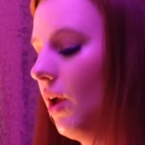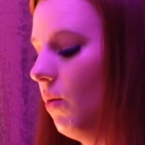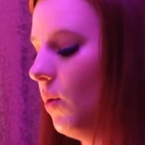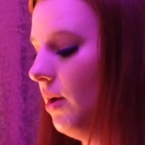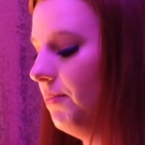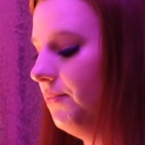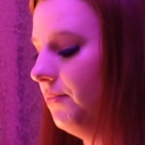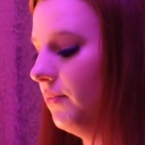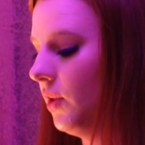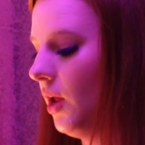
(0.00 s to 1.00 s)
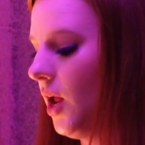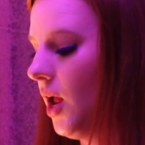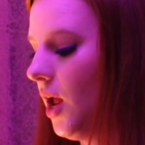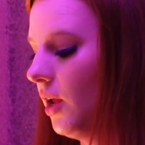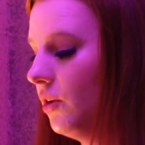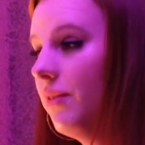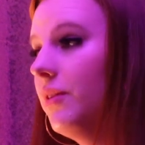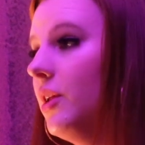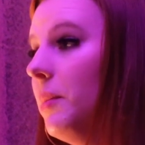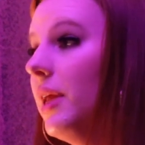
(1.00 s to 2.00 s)
Well, you'll
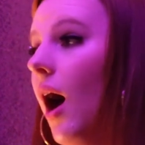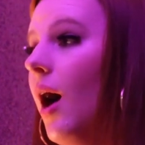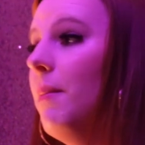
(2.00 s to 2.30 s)
definitely meet a